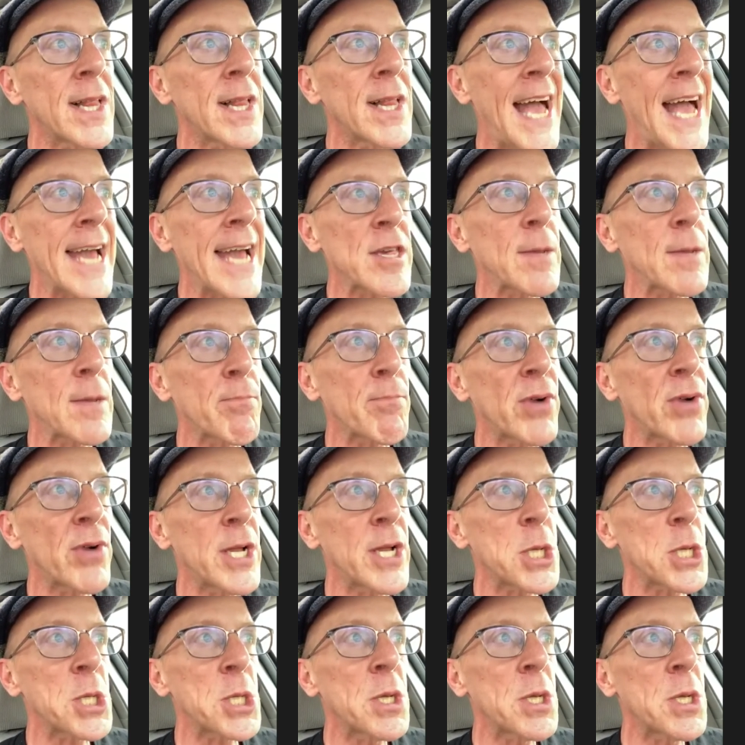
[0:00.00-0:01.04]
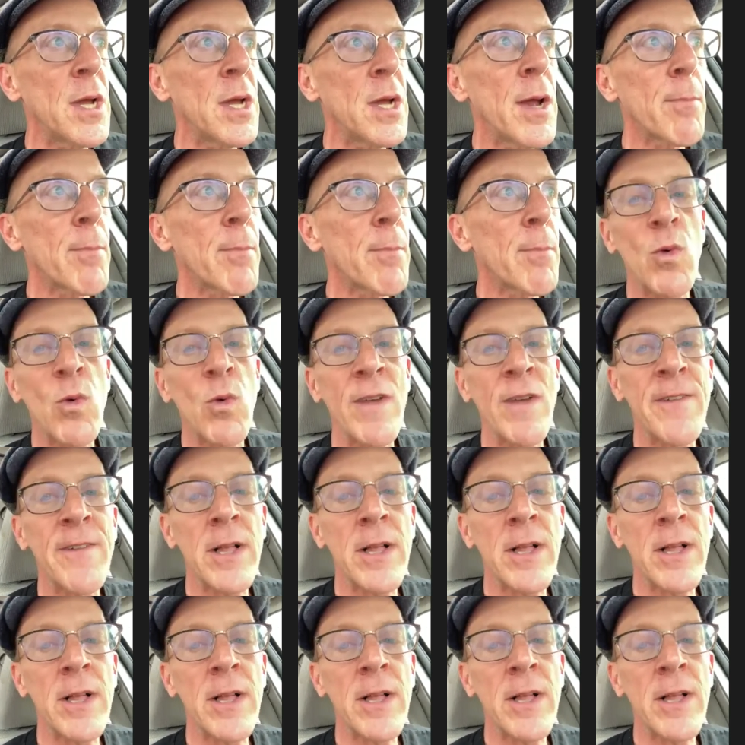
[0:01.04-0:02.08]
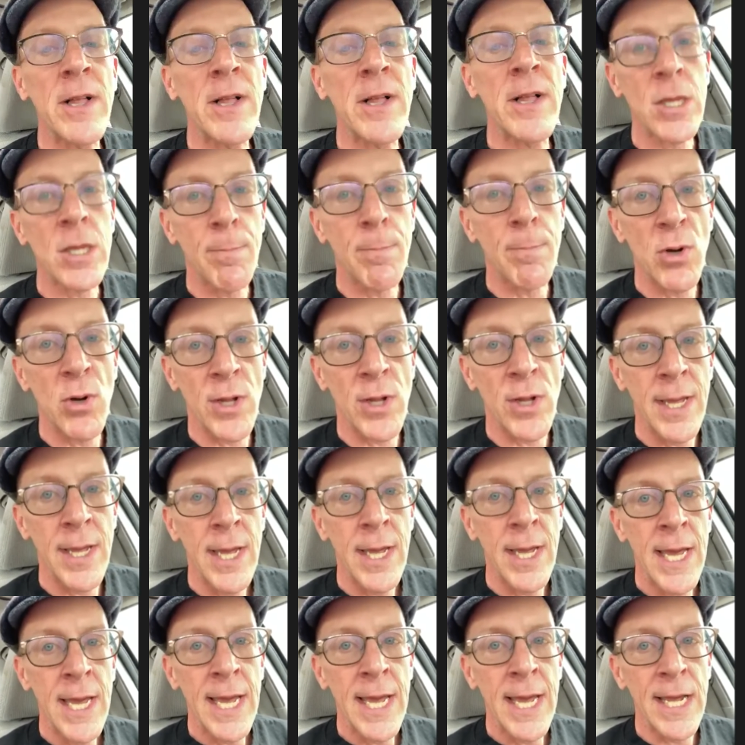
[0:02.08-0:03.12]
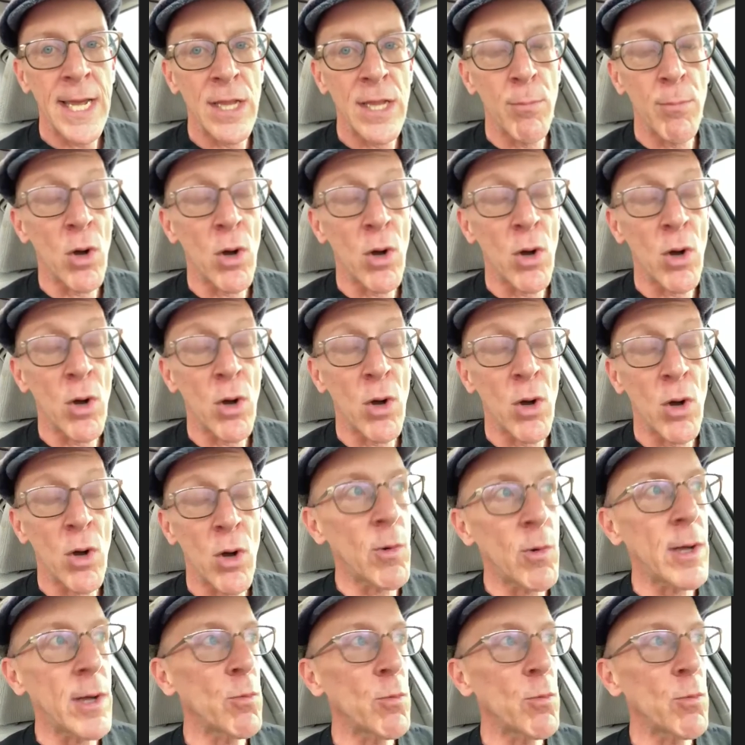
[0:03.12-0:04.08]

classic British Britcoms we felt compelled to put in the book.